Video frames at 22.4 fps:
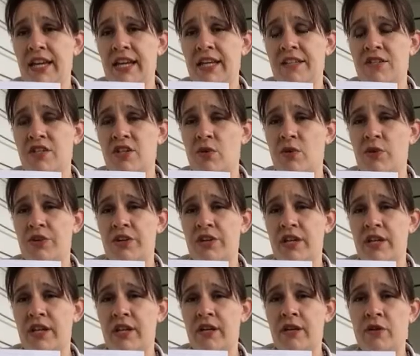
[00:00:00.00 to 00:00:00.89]
and so we're
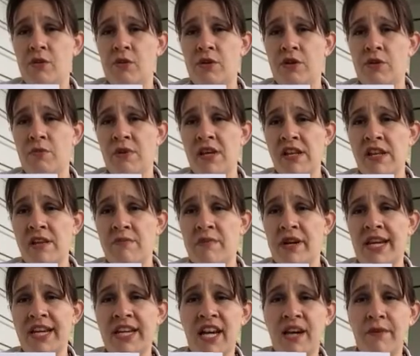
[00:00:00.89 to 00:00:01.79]
going to ornament it
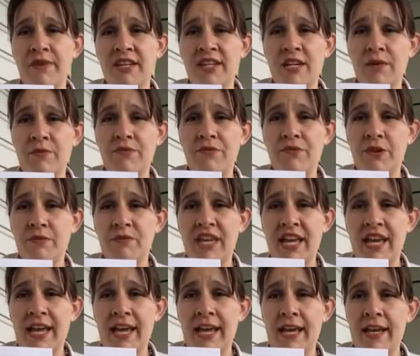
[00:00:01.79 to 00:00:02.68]
by coming up from
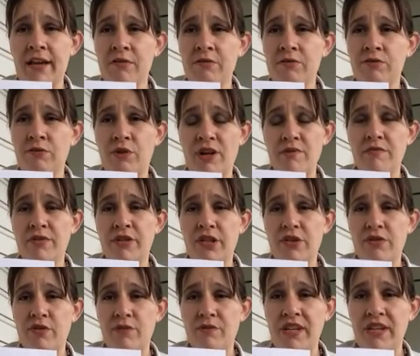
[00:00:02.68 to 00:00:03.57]
the A right
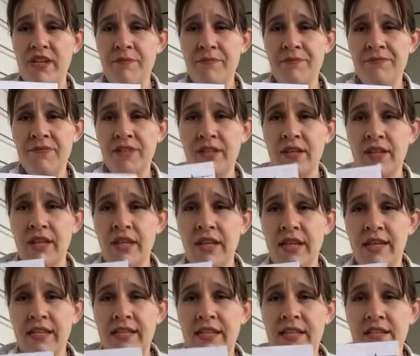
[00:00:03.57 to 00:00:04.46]
below the B.
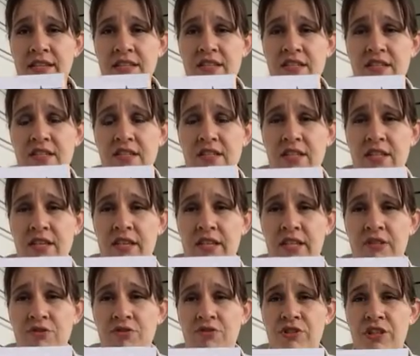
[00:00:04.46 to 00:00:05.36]
Now this is
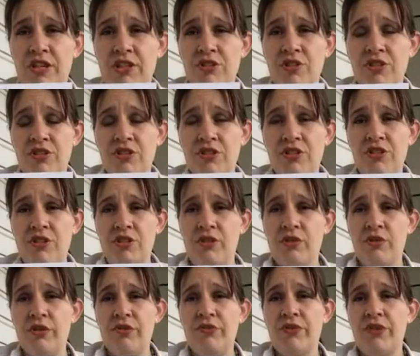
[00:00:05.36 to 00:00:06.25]
the introduction
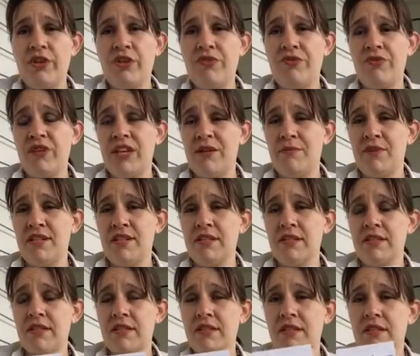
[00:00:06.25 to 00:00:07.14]
to a very
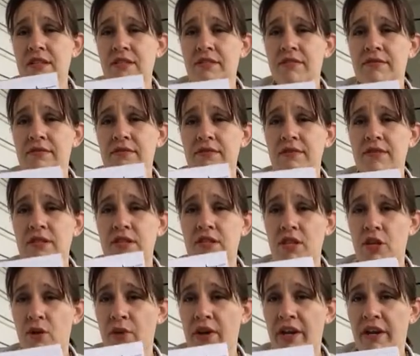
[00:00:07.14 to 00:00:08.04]
famous
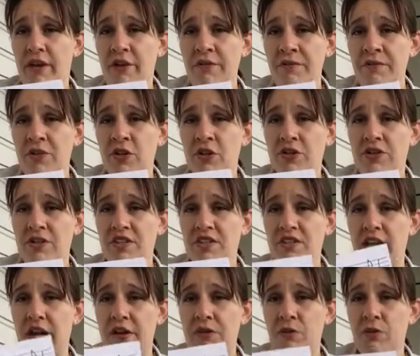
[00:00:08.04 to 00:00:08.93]
slow air called the
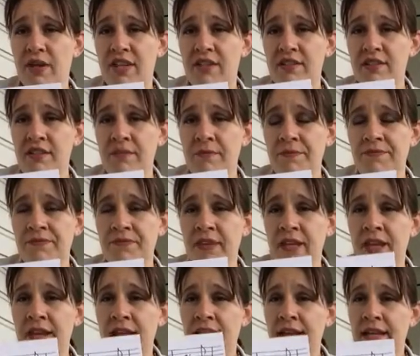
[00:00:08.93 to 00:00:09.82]
South Wind,
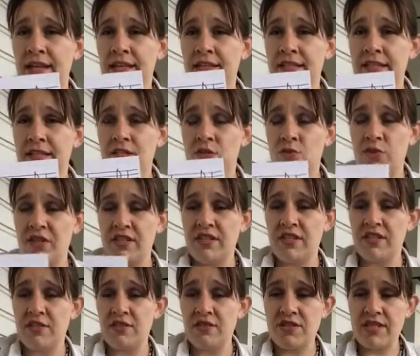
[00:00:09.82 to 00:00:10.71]
and this is what
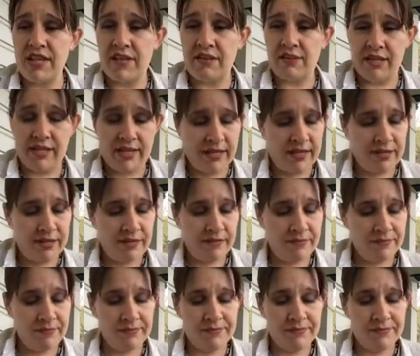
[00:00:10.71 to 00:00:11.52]
this will sound like.